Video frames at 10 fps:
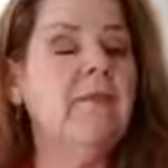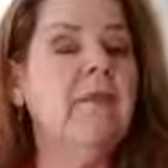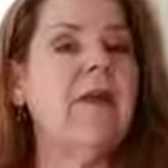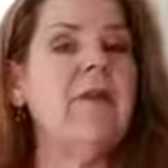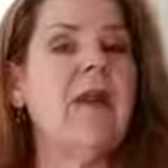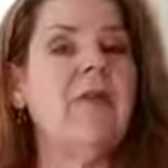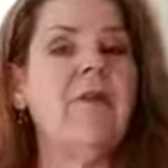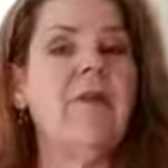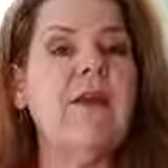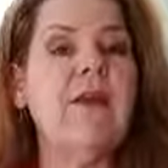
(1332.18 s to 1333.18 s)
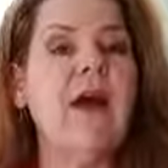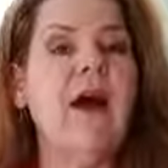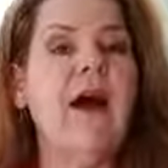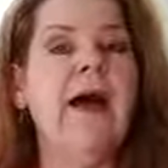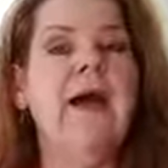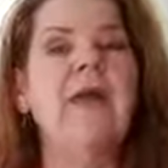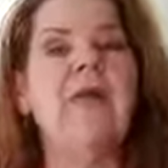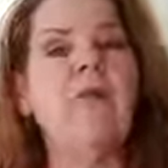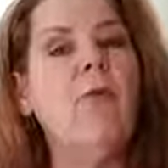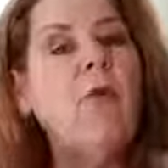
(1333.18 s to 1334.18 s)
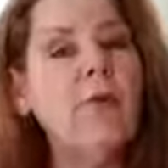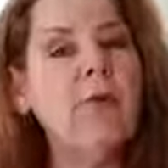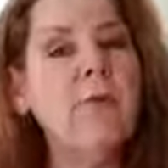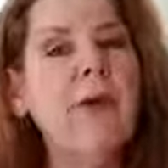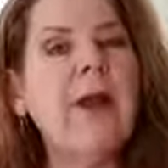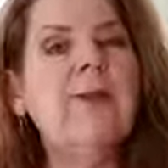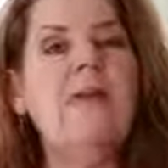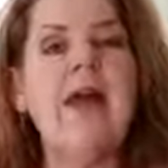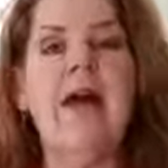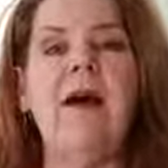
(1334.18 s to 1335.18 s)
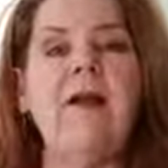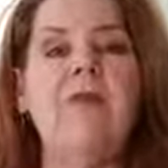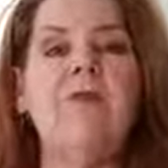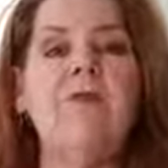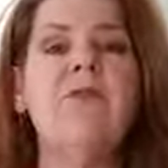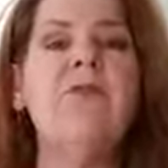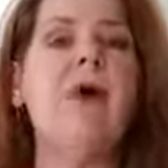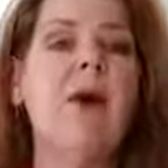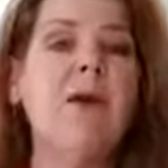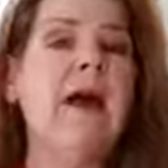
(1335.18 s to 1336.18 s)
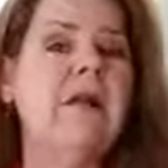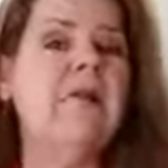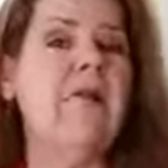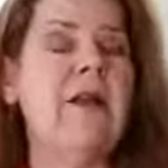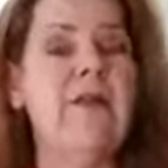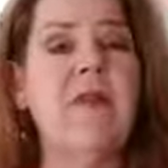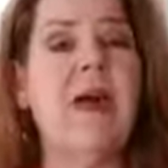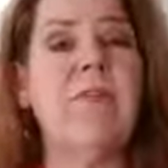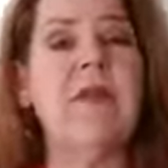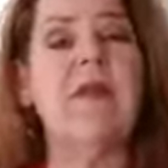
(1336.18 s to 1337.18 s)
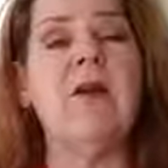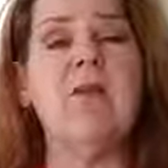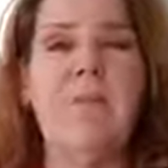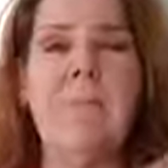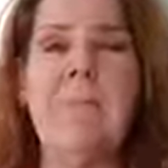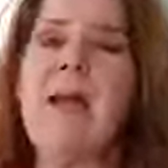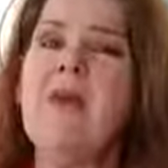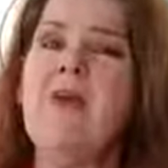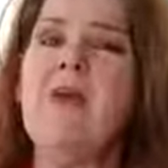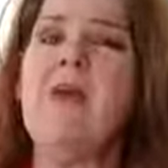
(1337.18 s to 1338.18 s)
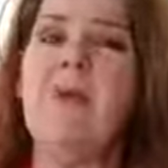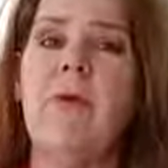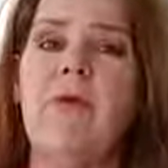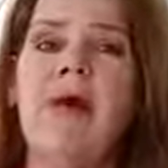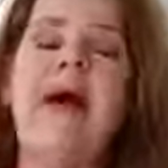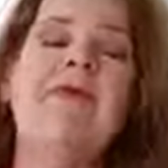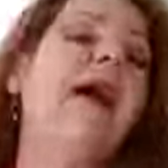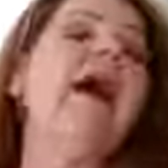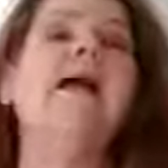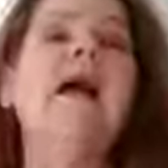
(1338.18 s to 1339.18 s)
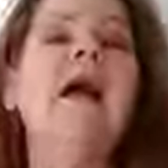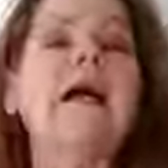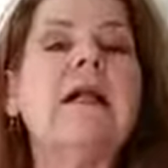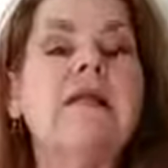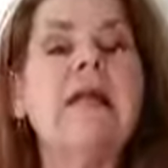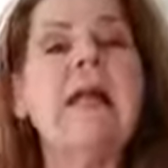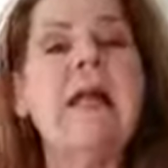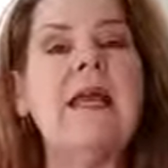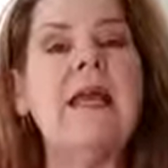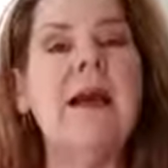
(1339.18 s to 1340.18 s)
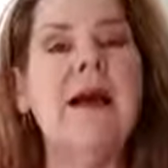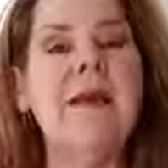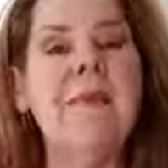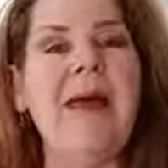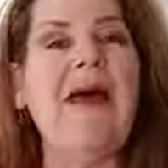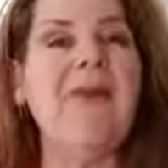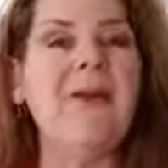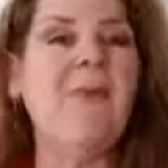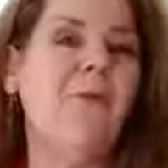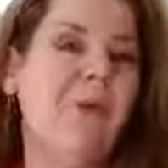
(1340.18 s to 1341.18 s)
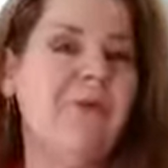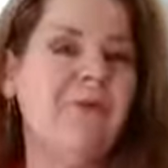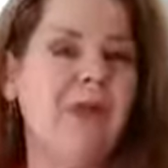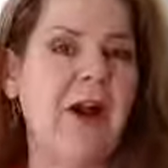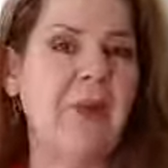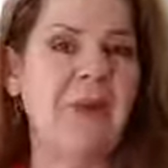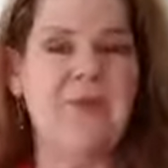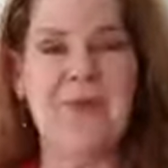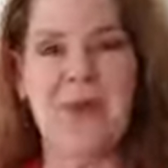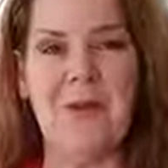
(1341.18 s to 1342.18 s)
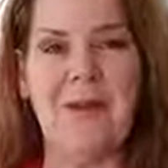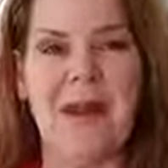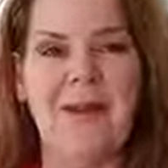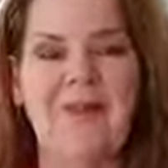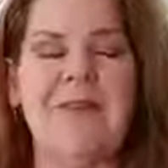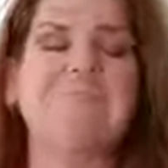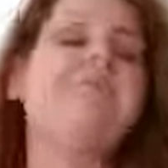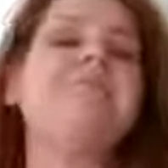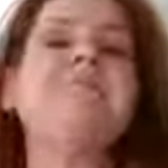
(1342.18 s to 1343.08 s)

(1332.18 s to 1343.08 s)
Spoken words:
leaving everything behind, and water breaks down, and there's just all kinds of things happening there. So make sure you provide that clean, healthy water environment for your pets.